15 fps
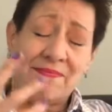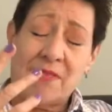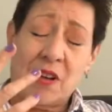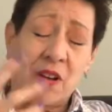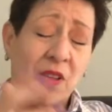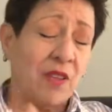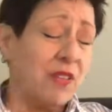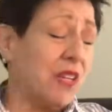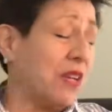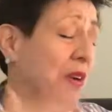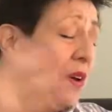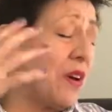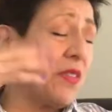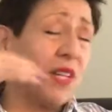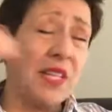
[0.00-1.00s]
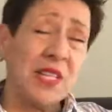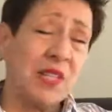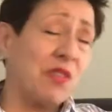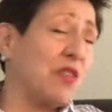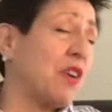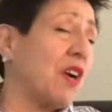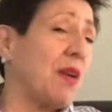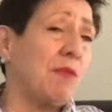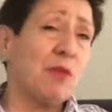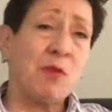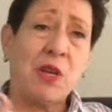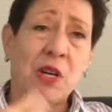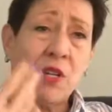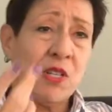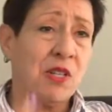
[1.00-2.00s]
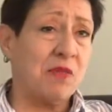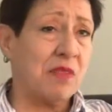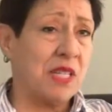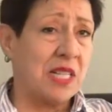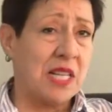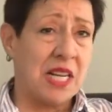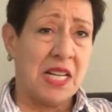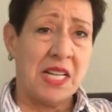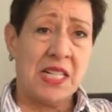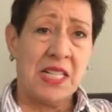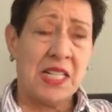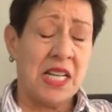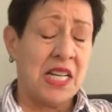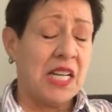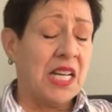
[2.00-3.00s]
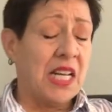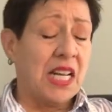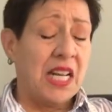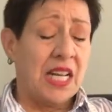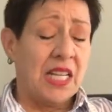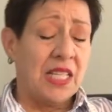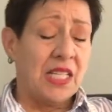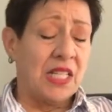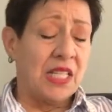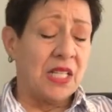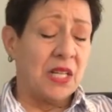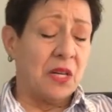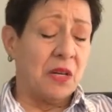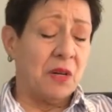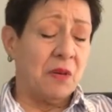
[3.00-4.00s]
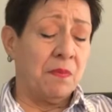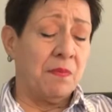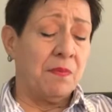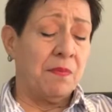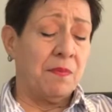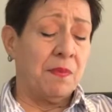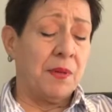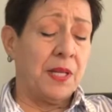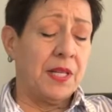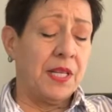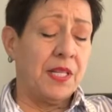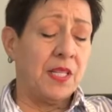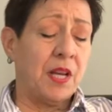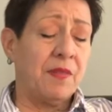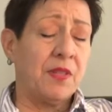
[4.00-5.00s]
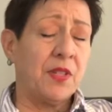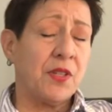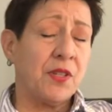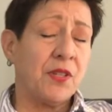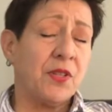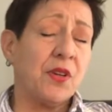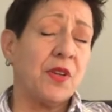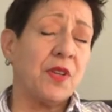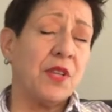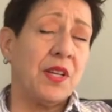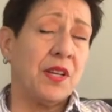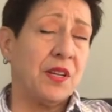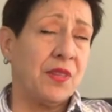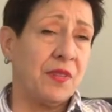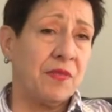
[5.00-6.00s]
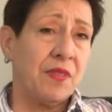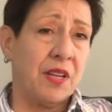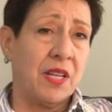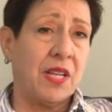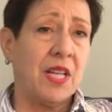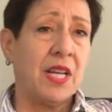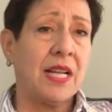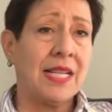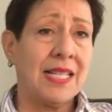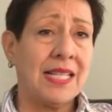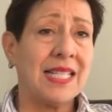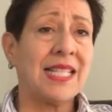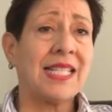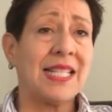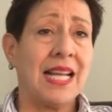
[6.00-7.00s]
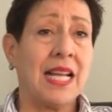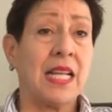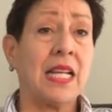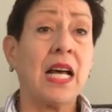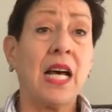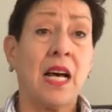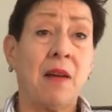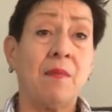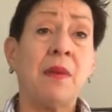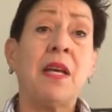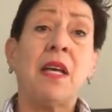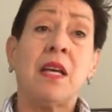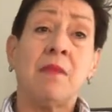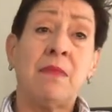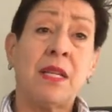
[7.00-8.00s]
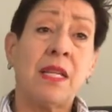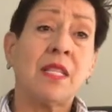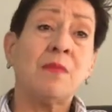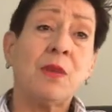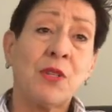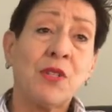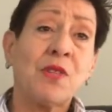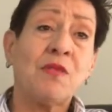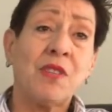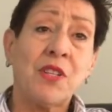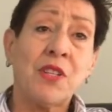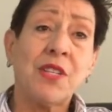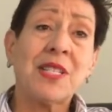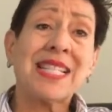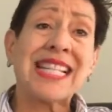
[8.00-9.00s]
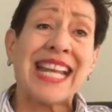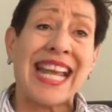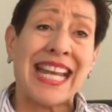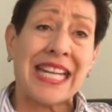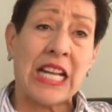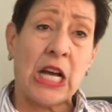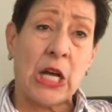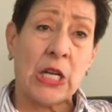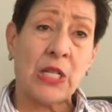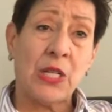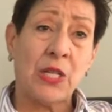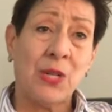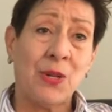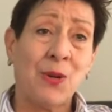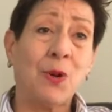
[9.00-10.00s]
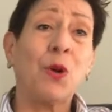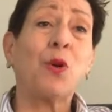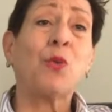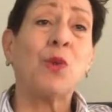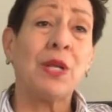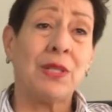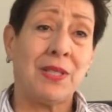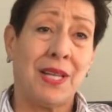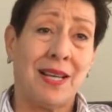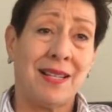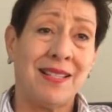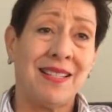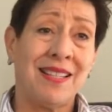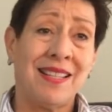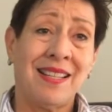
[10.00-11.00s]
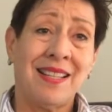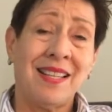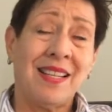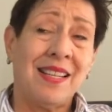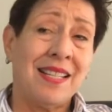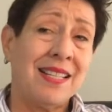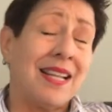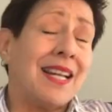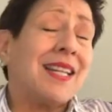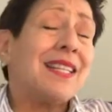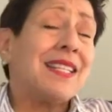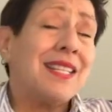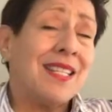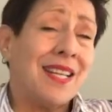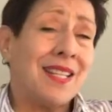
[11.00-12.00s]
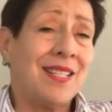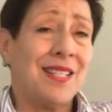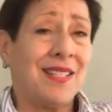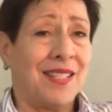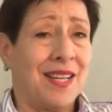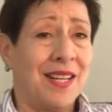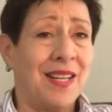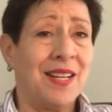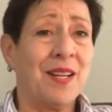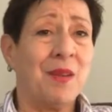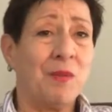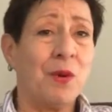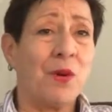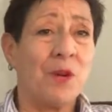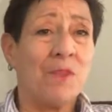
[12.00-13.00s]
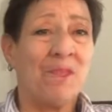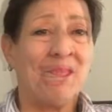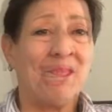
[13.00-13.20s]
all the list of crimes we all could recite. And so police officers are there on the front line to stand up, because most civilians cannot or will not in today's society anymore.